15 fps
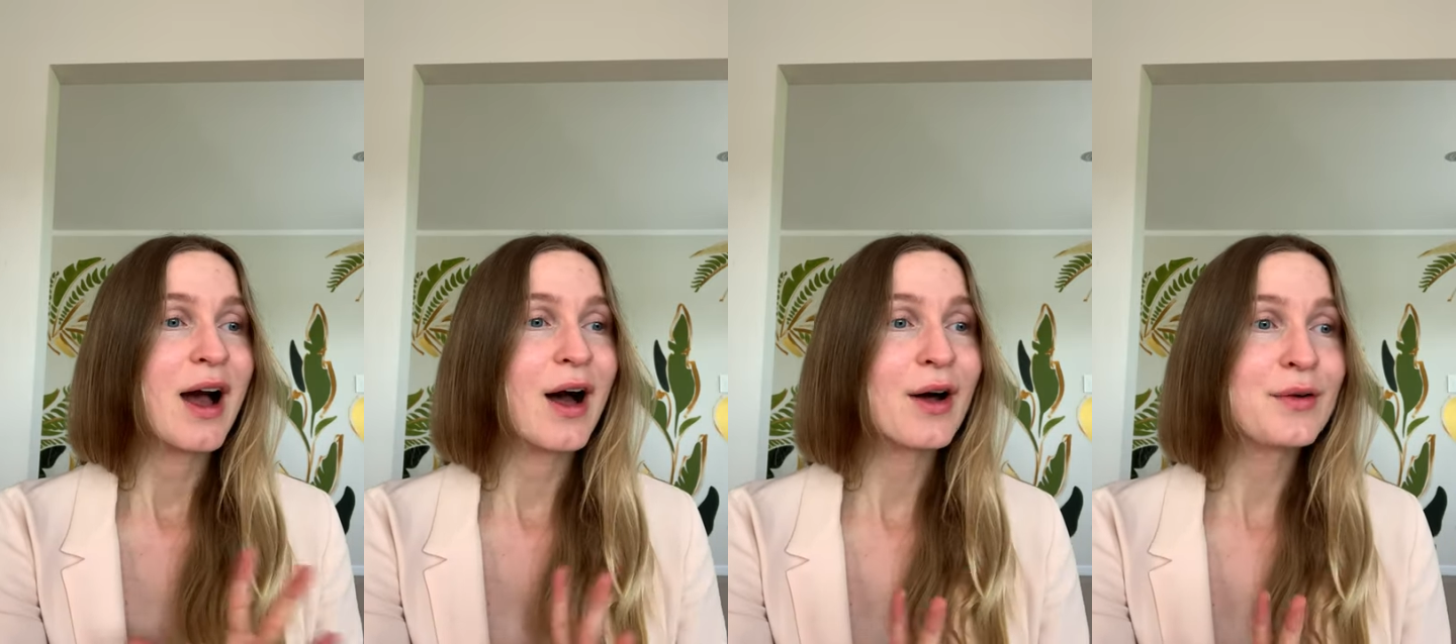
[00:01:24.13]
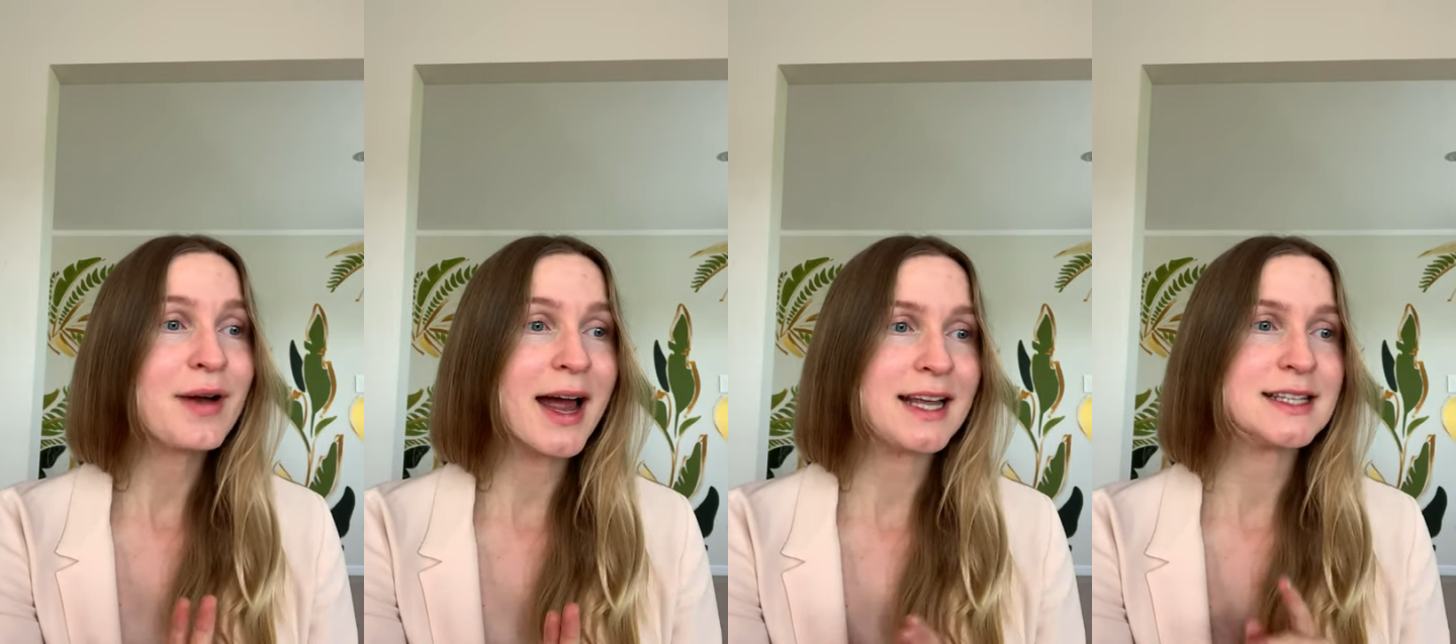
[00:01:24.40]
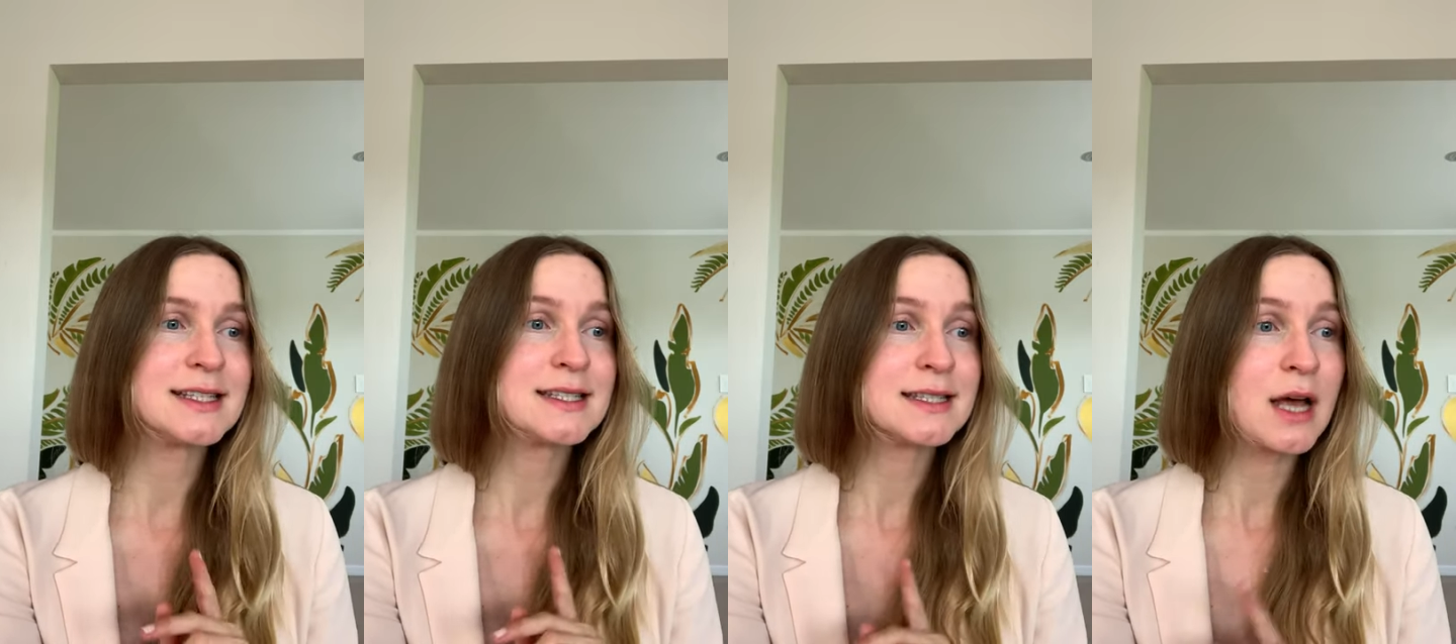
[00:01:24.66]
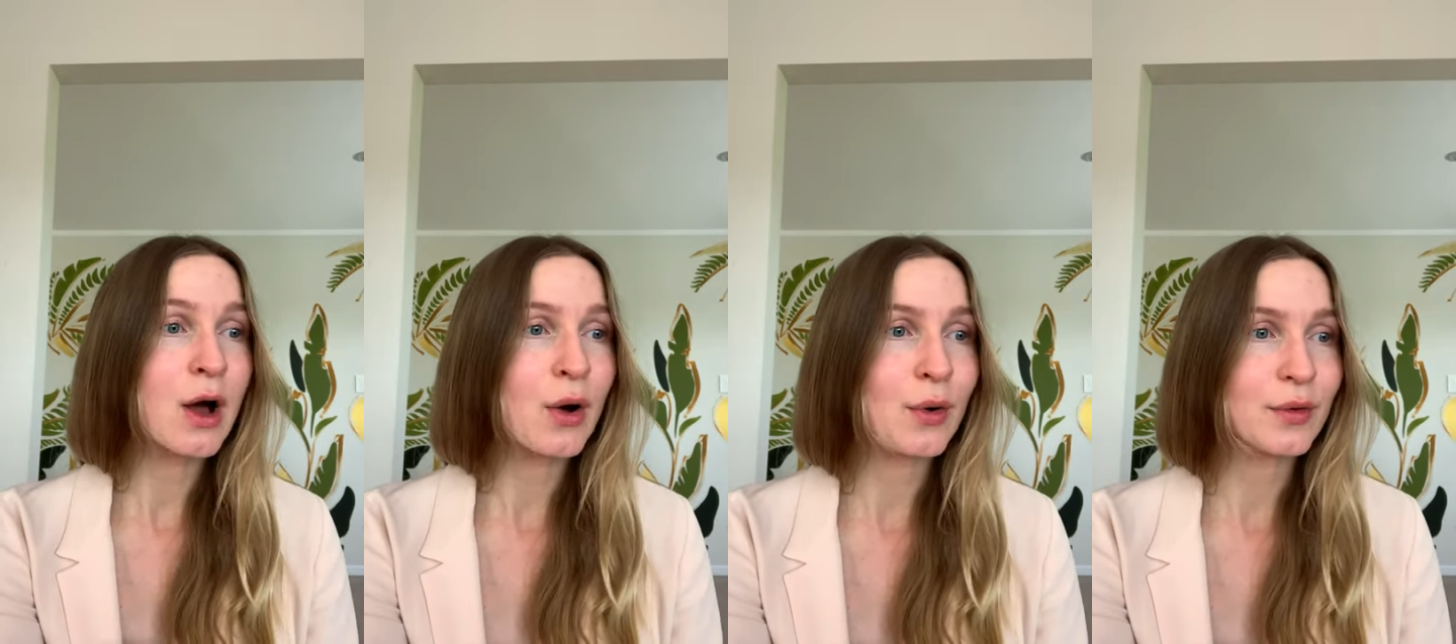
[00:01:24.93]
all right
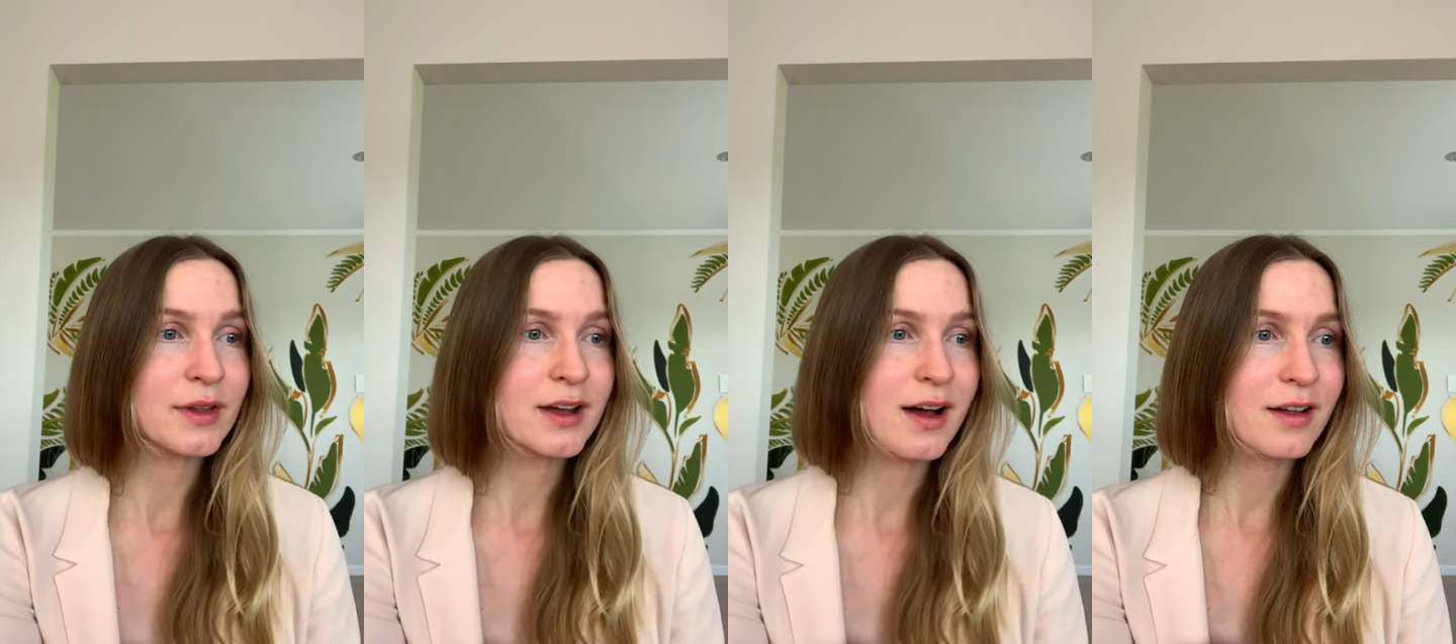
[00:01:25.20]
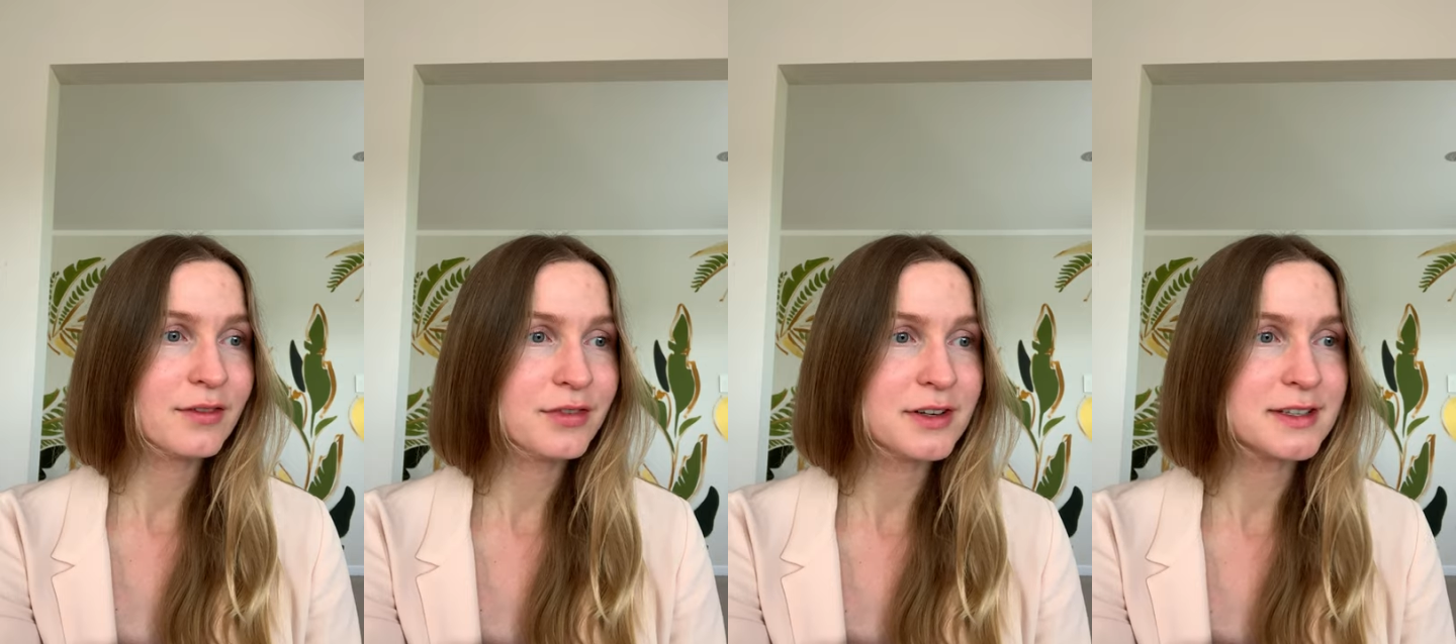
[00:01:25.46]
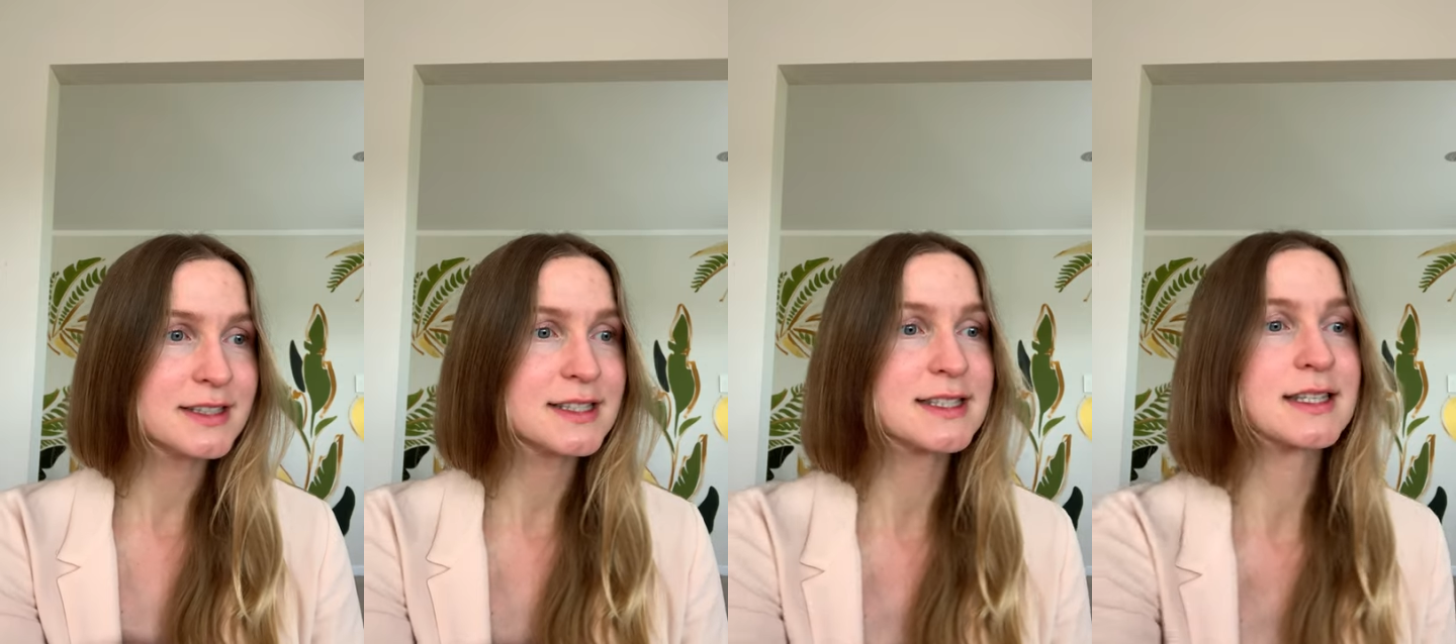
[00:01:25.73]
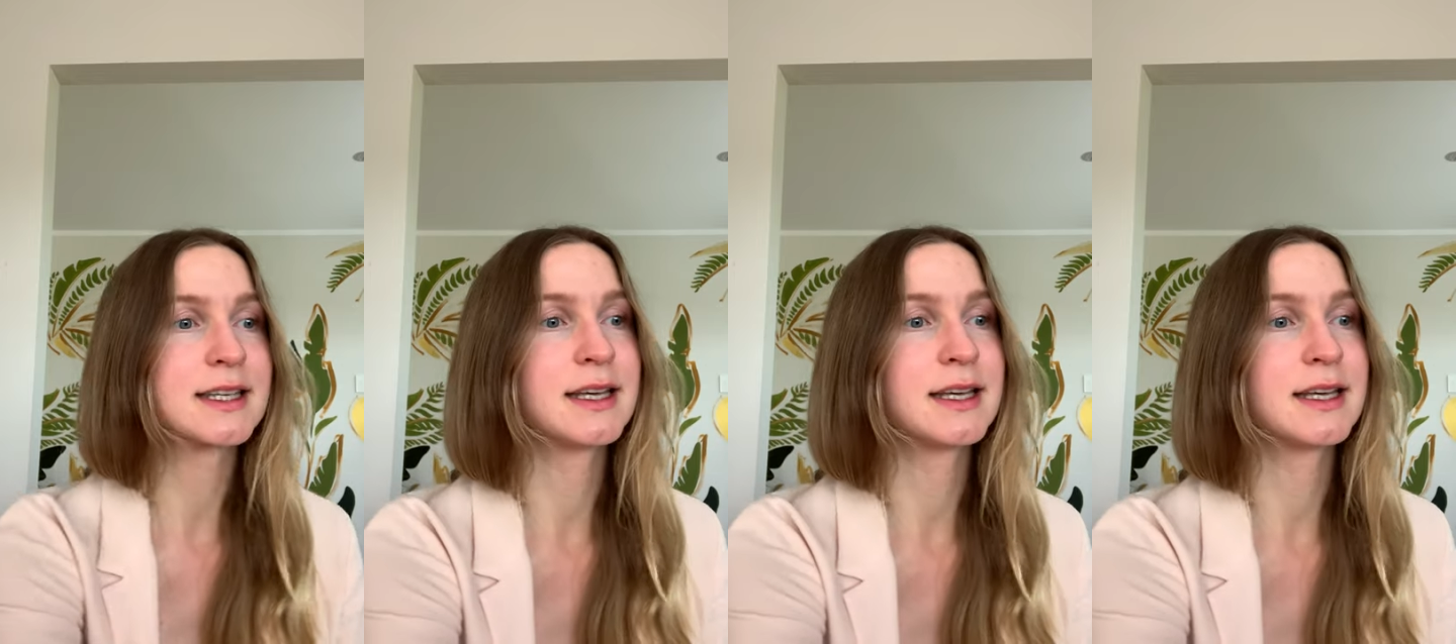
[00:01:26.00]
so the conference